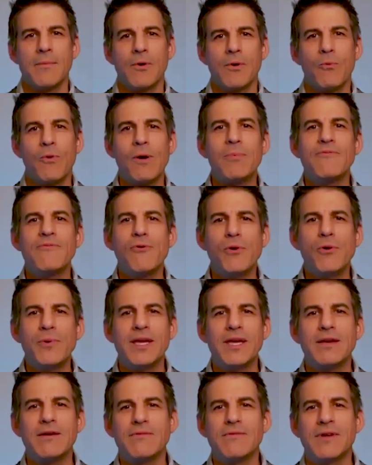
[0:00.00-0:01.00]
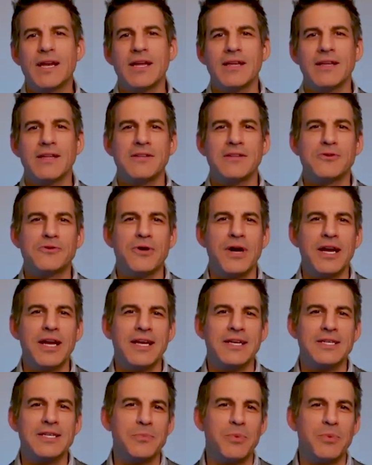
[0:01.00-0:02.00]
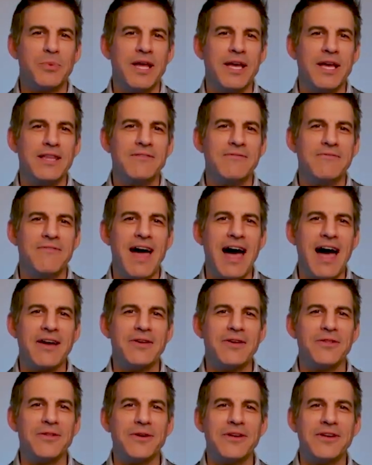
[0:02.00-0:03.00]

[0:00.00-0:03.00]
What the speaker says: Well, before we even try to explain the value